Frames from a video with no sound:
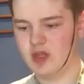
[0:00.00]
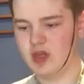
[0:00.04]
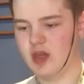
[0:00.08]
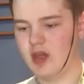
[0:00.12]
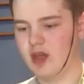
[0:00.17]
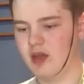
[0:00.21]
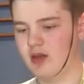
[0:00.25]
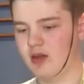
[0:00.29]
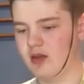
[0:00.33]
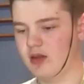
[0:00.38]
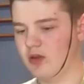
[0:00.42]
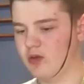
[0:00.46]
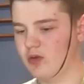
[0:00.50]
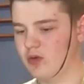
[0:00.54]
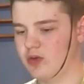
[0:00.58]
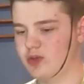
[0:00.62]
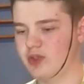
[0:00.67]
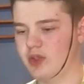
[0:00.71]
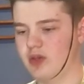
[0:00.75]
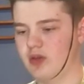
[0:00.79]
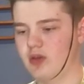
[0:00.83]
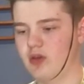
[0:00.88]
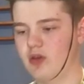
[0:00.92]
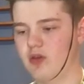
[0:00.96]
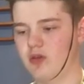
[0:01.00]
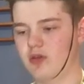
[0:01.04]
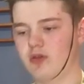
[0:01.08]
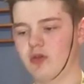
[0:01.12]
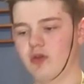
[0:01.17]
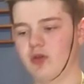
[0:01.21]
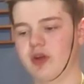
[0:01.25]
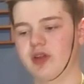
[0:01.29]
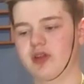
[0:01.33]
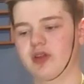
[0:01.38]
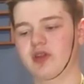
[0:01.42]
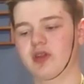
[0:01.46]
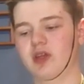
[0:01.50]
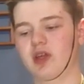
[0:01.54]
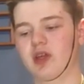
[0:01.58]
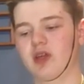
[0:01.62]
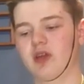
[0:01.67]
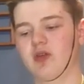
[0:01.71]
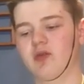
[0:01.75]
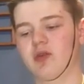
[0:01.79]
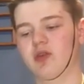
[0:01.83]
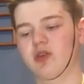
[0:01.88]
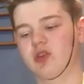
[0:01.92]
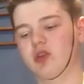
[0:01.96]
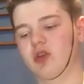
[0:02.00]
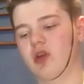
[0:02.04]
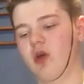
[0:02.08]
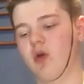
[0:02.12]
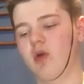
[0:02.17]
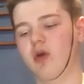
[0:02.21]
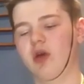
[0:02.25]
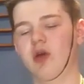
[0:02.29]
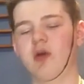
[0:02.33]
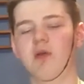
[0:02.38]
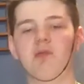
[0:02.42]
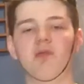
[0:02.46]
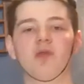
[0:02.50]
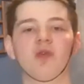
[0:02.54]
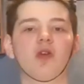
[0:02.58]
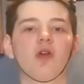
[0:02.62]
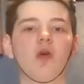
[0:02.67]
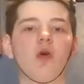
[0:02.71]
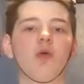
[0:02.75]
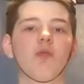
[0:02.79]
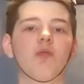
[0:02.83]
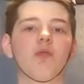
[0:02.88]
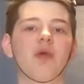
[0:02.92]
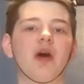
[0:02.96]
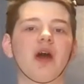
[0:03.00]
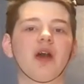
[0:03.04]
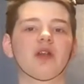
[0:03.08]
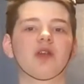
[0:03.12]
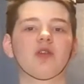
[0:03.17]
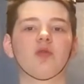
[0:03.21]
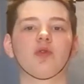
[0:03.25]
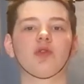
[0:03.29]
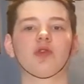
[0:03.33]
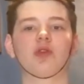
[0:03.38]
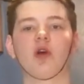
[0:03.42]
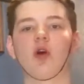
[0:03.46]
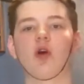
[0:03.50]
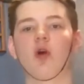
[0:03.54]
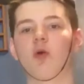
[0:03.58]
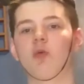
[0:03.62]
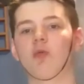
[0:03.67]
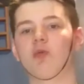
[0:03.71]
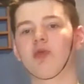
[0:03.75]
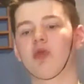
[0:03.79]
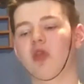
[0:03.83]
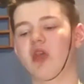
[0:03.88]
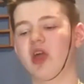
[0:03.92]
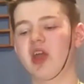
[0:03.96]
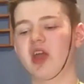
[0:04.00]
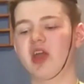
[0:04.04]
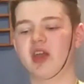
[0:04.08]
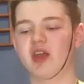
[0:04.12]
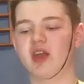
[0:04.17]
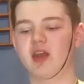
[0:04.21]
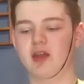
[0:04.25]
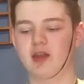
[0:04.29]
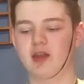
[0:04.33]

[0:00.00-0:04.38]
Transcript: And of course, another delayed scene would show him going back to his home planet.